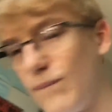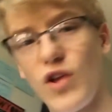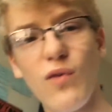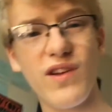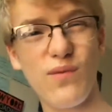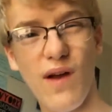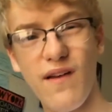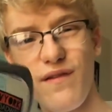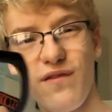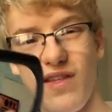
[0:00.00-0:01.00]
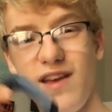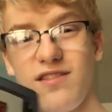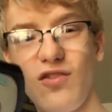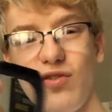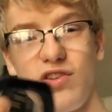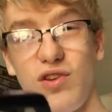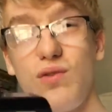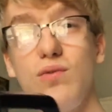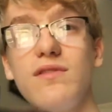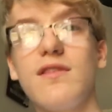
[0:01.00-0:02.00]
not really worth it for this
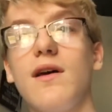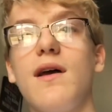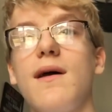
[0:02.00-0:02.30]
use.